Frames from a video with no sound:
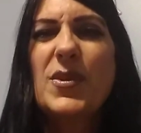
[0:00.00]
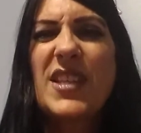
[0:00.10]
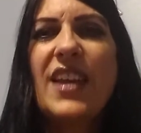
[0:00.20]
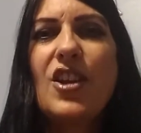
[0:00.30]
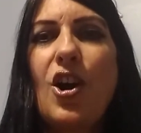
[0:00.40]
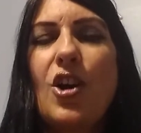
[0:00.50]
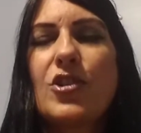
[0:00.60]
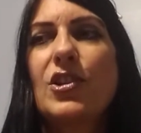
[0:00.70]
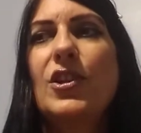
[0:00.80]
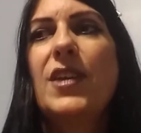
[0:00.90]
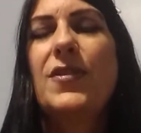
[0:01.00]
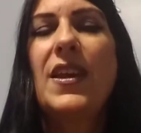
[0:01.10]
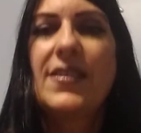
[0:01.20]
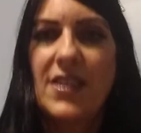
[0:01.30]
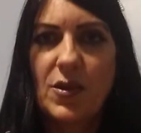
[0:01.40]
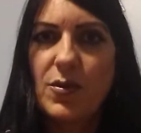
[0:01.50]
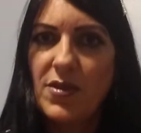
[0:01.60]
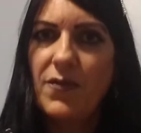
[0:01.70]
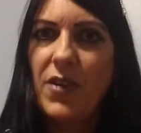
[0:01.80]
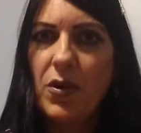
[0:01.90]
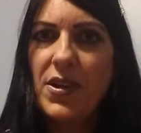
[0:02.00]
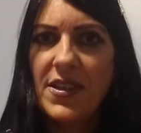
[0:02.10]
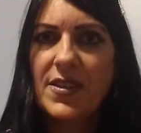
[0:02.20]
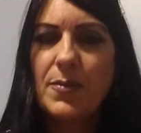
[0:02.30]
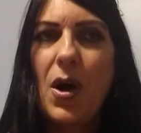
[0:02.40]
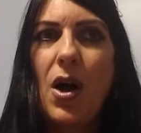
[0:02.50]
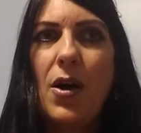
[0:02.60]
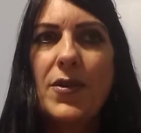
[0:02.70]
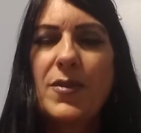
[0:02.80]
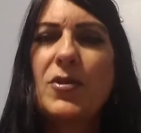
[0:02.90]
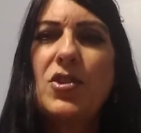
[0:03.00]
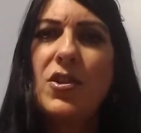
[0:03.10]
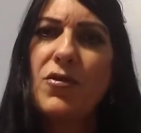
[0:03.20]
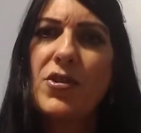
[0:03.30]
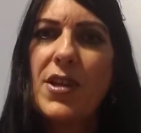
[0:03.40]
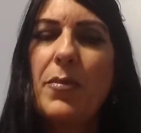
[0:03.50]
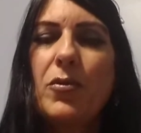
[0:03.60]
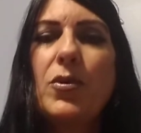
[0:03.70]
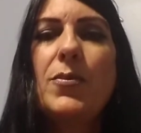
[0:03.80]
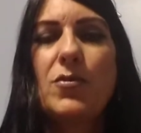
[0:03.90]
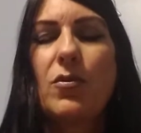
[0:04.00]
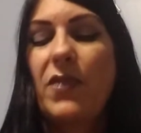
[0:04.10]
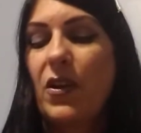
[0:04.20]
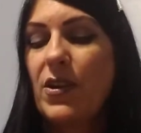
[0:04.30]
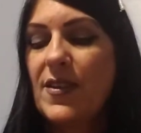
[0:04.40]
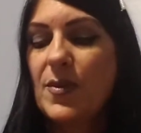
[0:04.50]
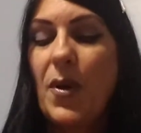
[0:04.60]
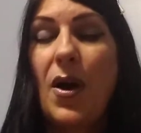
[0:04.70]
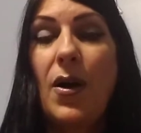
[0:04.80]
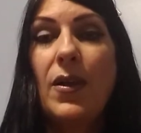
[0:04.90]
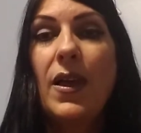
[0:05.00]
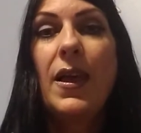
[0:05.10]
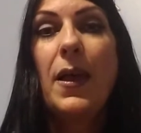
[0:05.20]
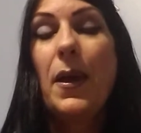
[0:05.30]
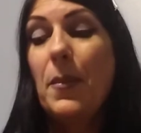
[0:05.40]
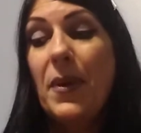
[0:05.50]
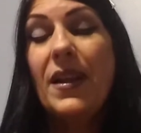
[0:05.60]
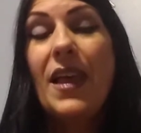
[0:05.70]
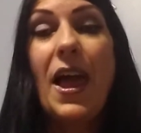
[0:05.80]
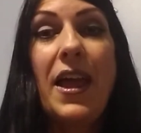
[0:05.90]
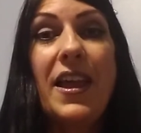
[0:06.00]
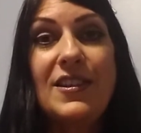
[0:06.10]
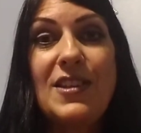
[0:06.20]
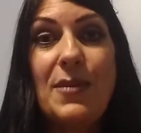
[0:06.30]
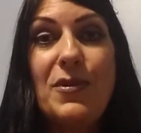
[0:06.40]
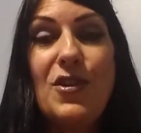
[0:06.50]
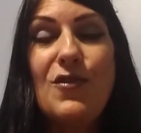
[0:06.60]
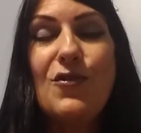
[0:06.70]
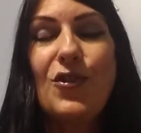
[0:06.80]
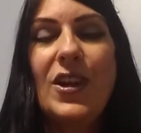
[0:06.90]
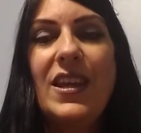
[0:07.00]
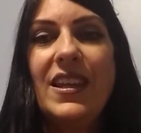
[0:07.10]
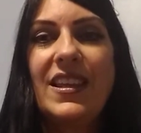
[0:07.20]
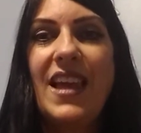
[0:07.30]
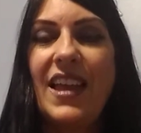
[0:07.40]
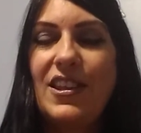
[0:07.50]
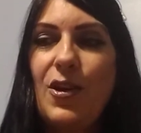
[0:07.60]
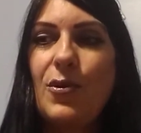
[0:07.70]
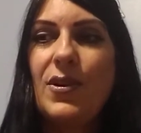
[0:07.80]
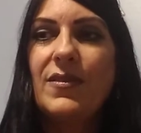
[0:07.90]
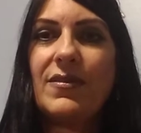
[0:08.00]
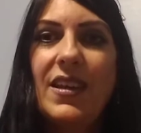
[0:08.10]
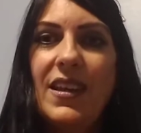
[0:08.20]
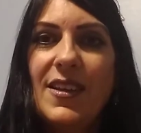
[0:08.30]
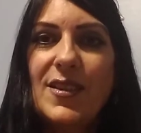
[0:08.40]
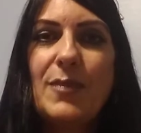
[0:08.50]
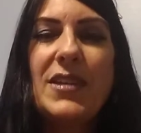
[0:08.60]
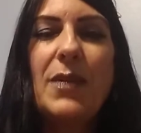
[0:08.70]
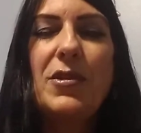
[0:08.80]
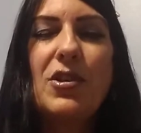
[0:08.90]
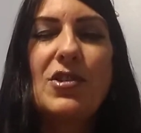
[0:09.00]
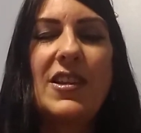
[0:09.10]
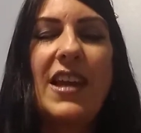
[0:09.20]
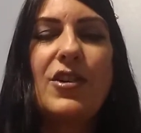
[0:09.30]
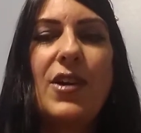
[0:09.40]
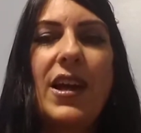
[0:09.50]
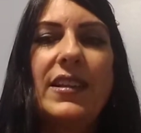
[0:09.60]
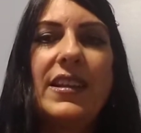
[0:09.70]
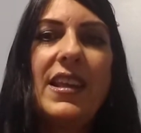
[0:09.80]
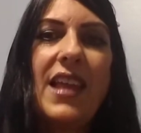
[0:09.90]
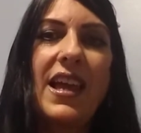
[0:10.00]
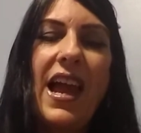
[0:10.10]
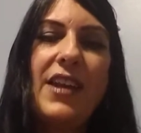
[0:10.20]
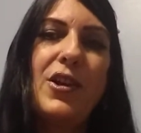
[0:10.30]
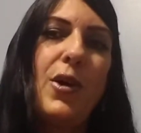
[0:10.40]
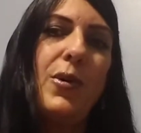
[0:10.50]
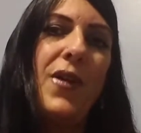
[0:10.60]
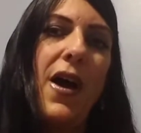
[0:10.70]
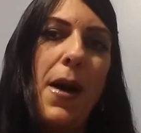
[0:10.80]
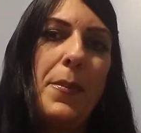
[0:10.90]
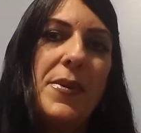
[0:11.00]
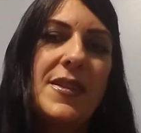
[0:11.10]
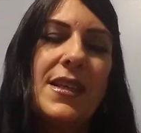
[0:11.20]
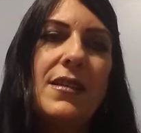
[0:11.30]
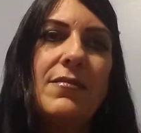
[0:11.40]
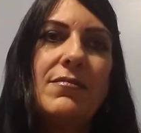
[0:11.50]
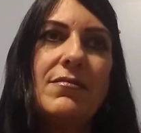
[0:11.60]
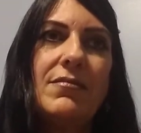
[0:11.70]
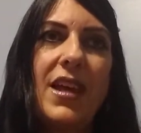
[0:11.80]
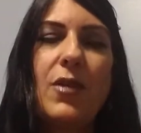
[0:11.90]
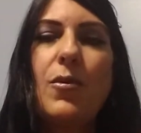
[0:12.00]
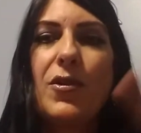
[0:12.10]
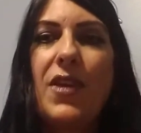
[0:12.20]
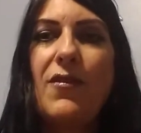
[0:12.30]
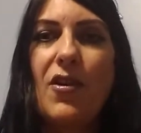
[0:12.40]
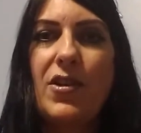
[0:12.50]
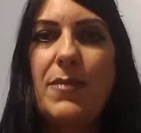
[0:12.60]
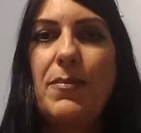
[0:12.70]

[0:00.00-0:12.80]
kind of hard to look at things because it was a very small, especially the first couple rooms were very small. But I ended up maneuvering and kind of going, sometime when there's a lot of crowd like that, I kind of go in the opposite, like where they've already